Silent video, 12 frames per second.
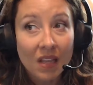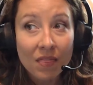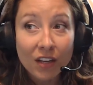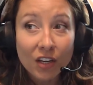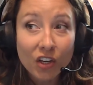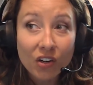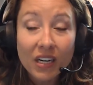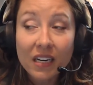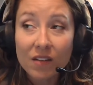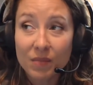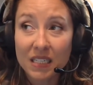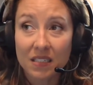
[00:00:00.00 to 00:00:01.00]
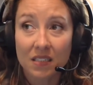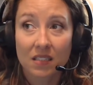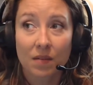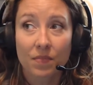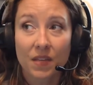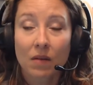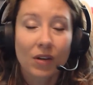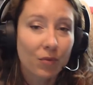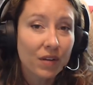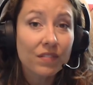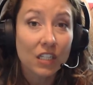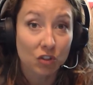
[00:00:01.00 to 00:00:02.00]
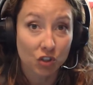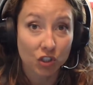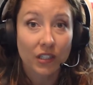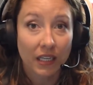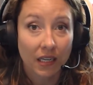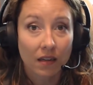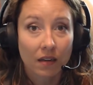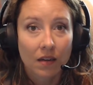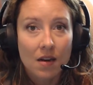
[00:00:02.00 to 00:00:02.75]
The curing of meats is something like we've done jerky,